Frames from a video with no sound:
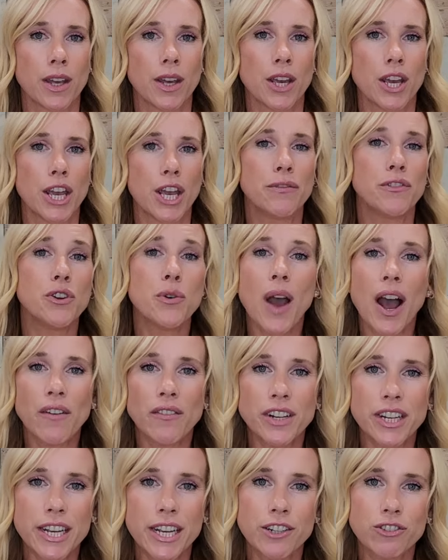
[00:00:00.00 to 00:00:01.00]
If you have
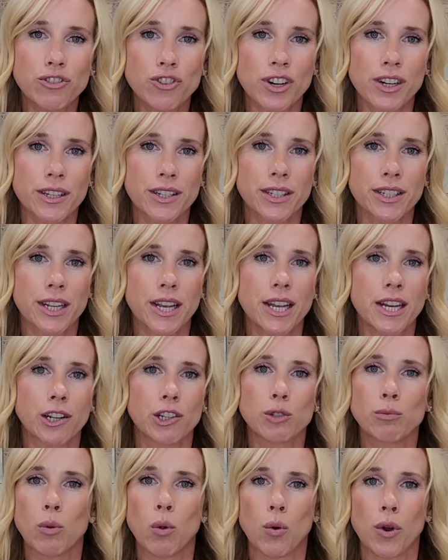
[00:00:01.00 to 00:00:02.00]
any interest in
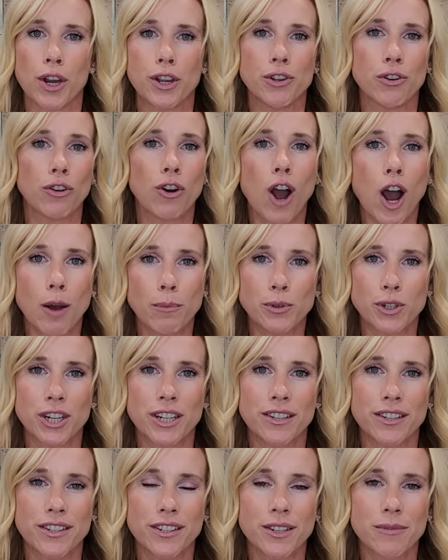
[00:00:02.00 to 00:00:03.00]
exploring your
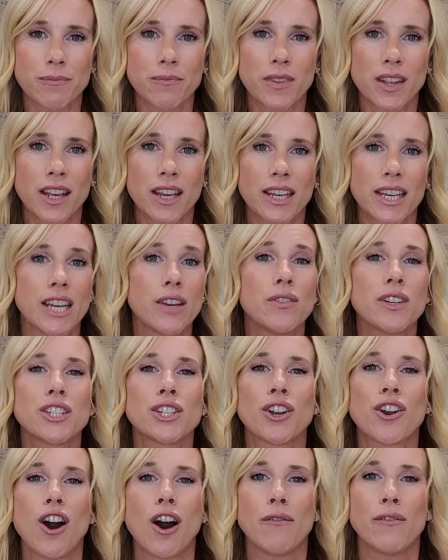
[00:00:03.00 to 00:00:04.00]
options, give us a
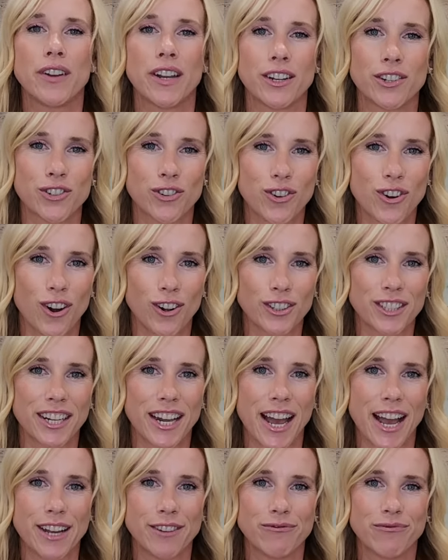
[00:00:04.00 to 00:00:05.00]
confidential call
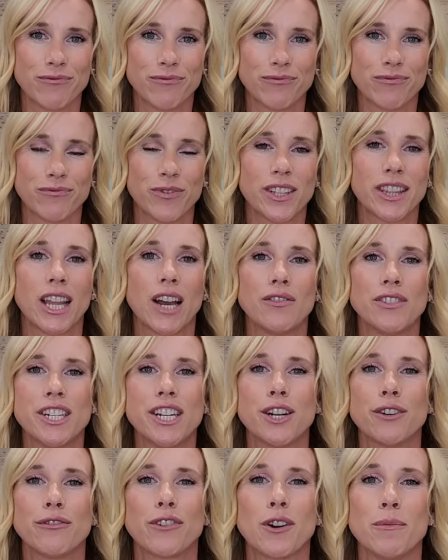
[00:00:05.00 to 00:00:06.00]
today. We'd love to
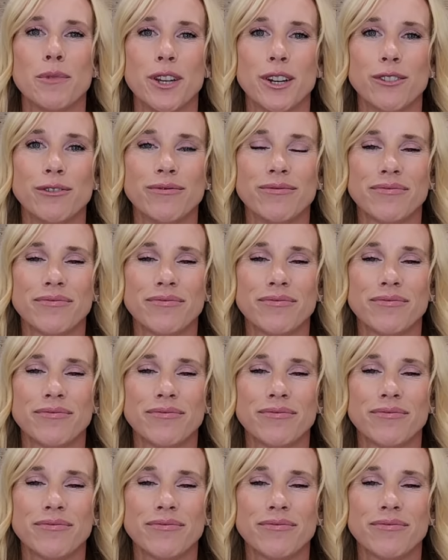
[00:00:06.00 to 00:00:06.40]
hear from you.